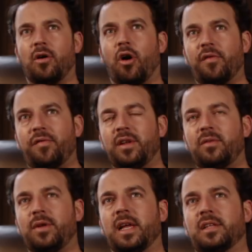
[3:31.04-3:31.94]

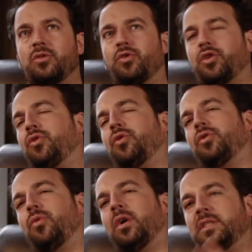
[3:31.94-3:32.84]
Often we get to
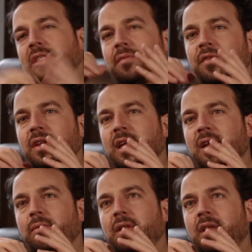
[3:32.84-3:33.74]
record one
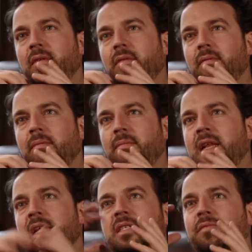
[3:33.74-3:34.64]
symphony within
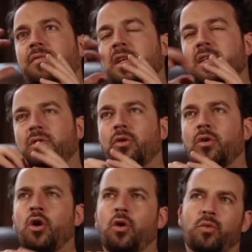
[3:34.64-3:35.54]
many symphonies,
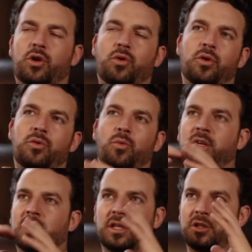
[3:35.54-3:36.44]
or record
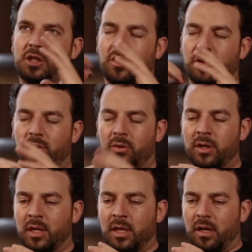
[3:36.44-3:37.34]
one concerto
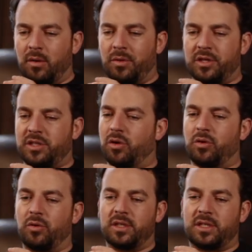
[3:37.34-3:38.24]
with a
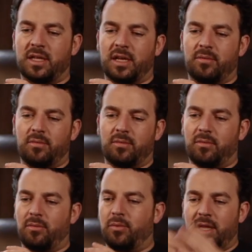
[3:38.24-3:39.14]
soloist that
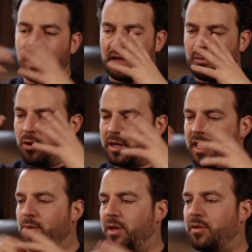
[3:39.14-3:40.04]
we like
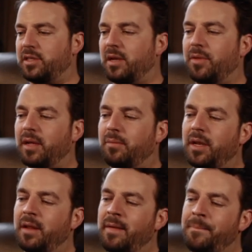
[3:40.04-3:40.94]
working with or something,
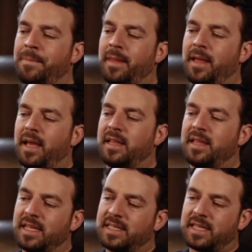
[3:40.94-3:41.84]
but in
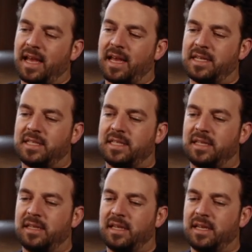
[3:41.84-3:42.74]
this case
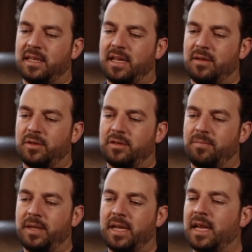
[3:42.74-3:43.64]
it was
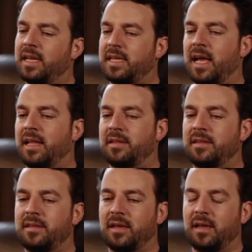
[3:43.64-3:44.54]
beginning to end.